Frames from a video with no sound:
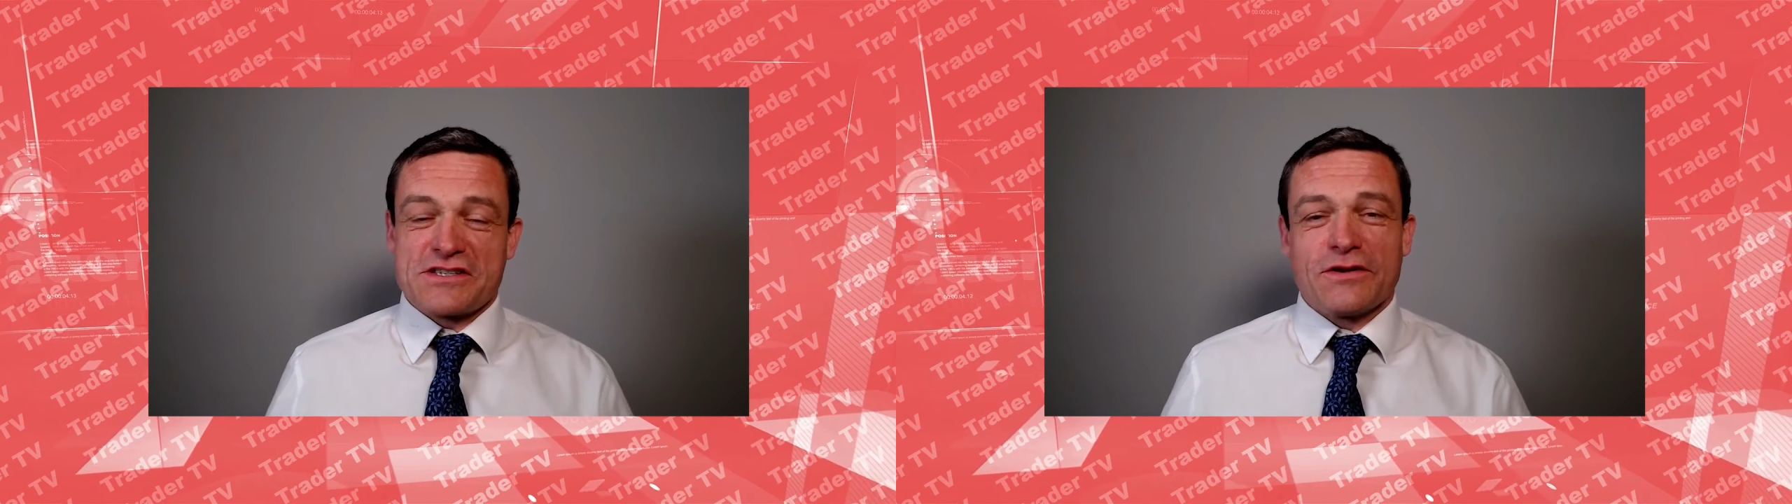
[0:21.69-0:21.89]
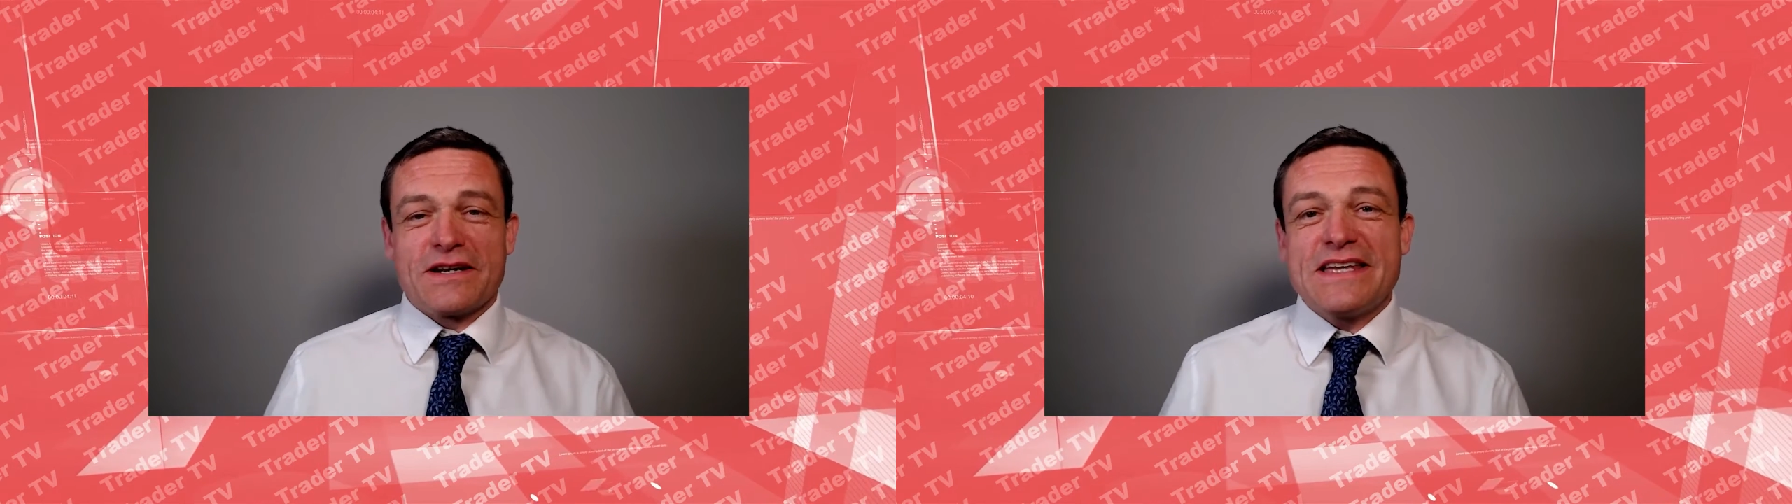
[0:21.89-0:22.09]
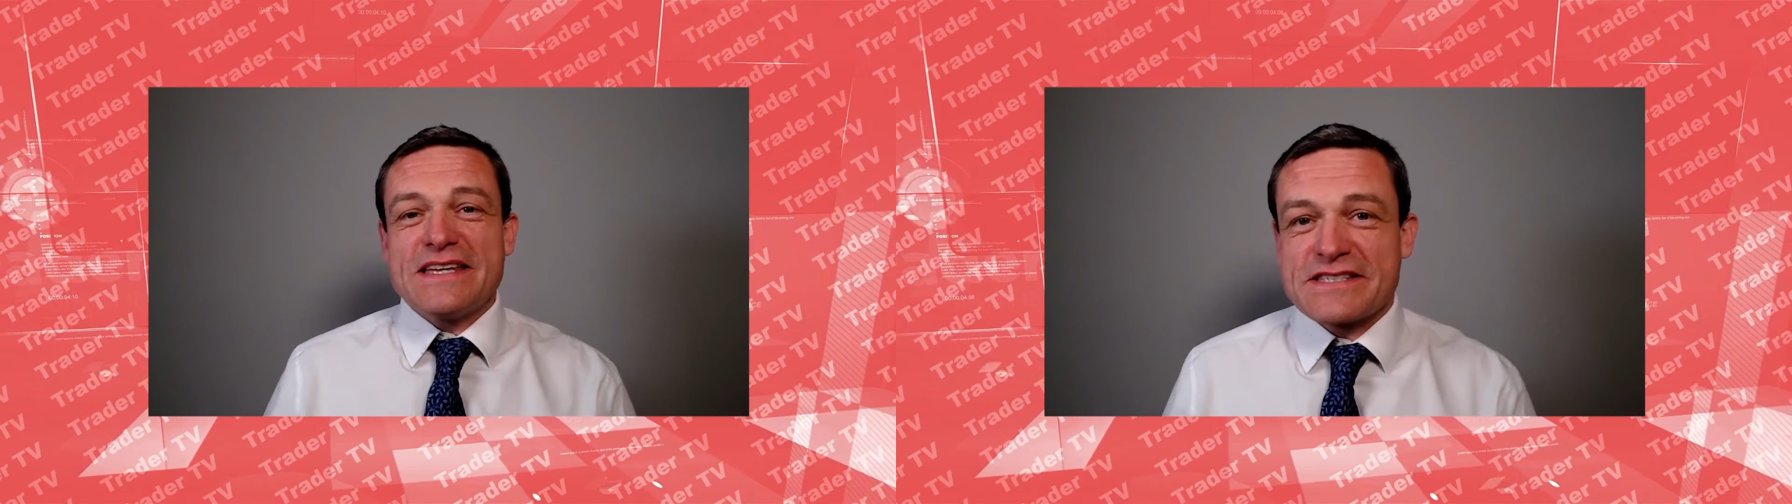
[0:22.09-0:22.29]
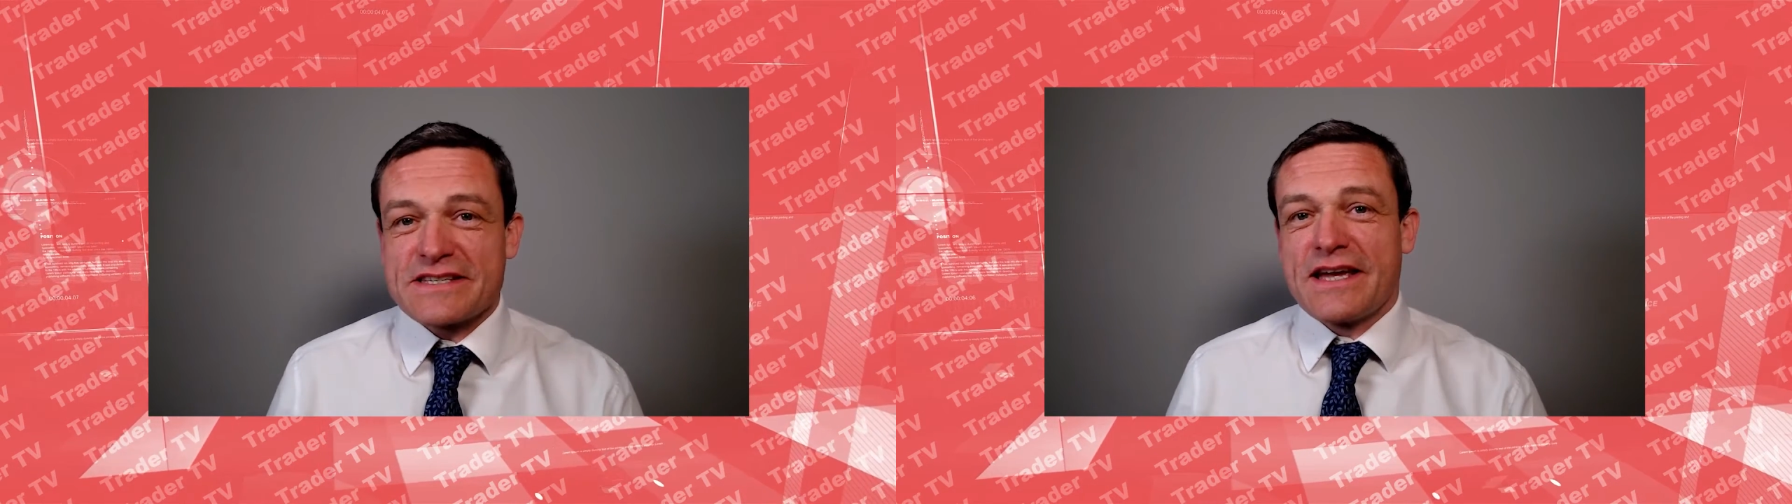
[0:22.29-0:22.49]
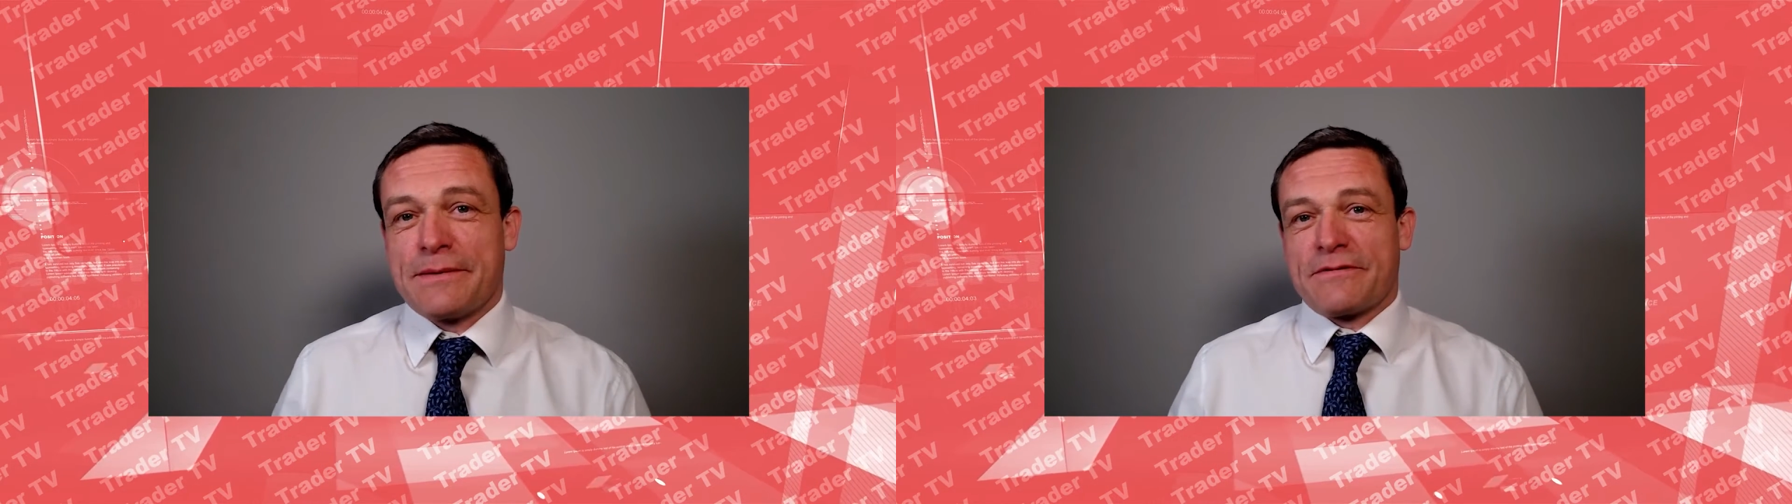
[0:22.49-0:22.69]
not least
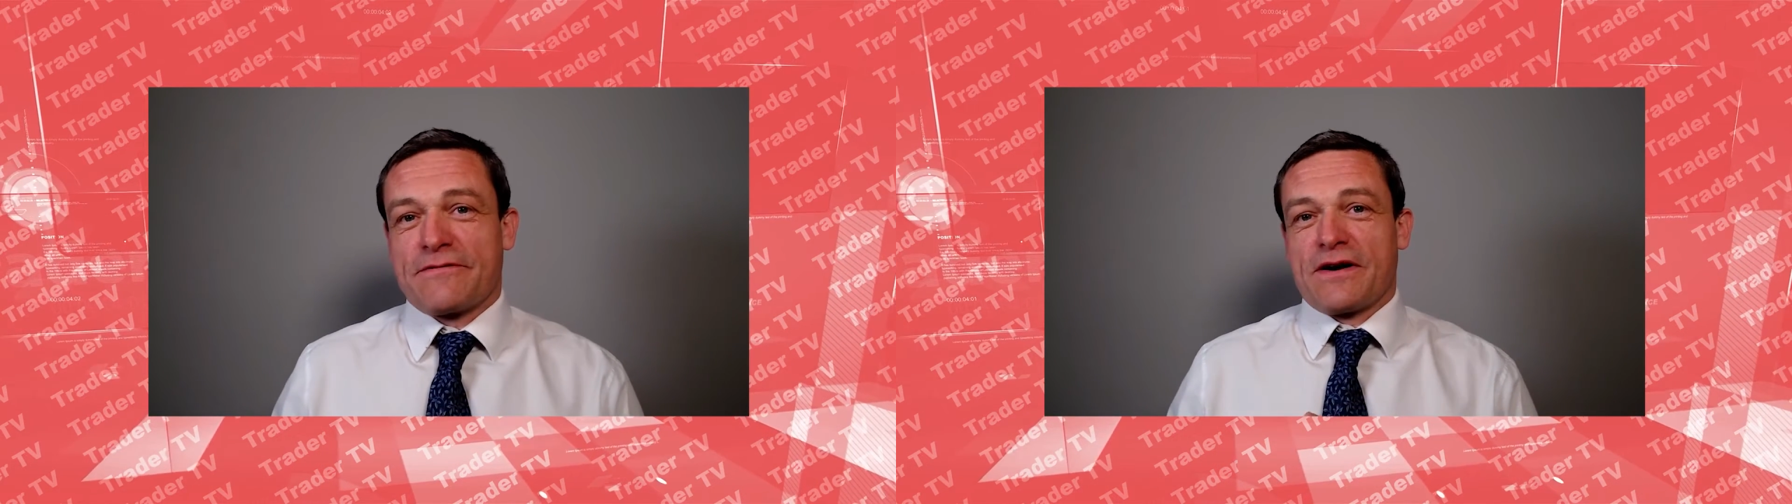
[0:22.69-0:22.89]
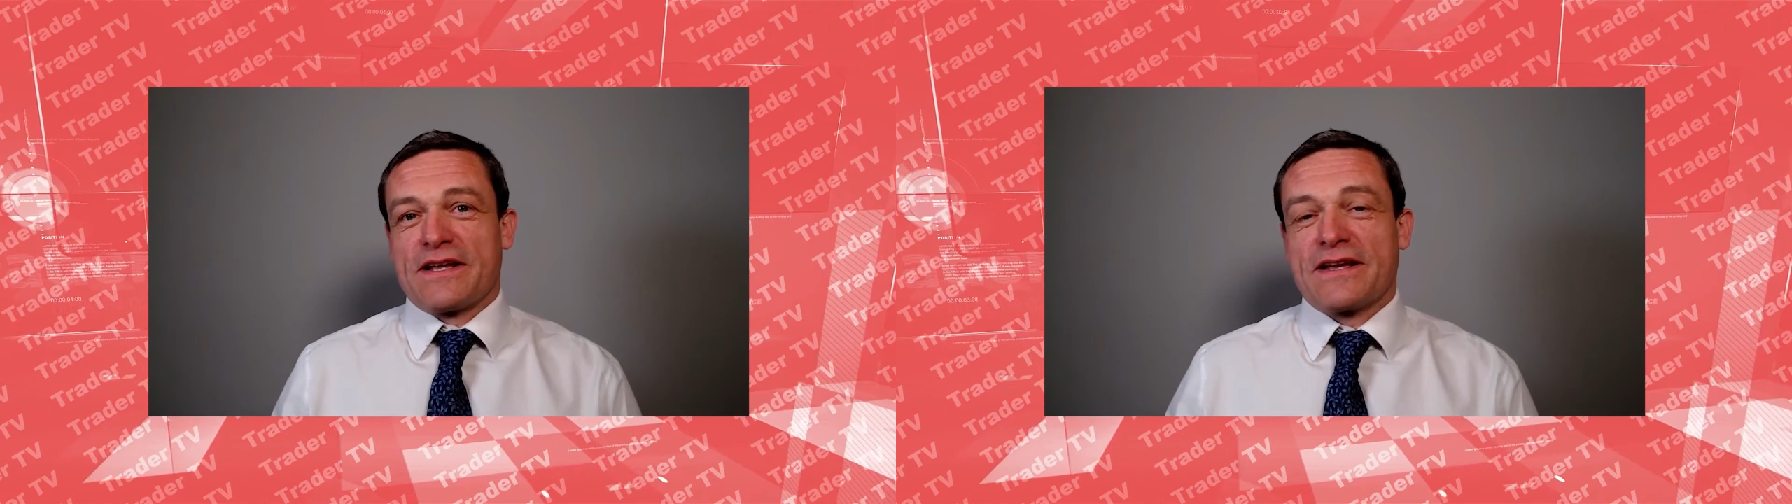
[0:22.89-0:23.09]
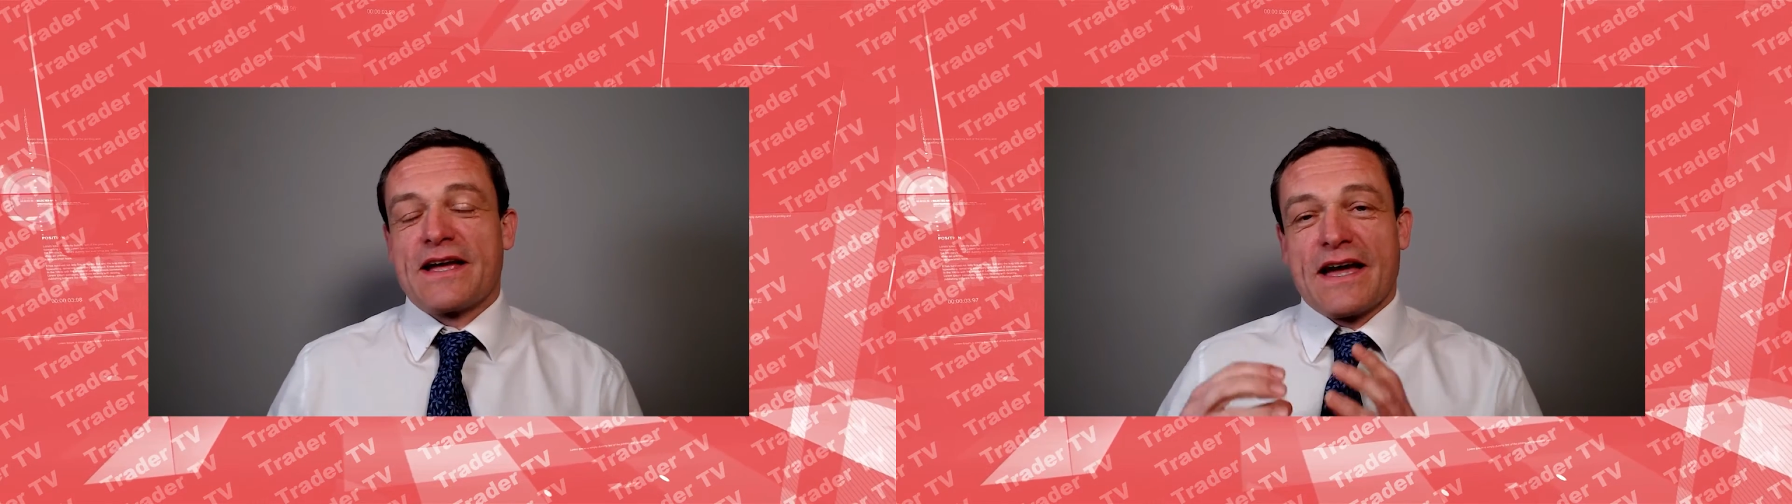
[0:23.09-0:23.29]
in providing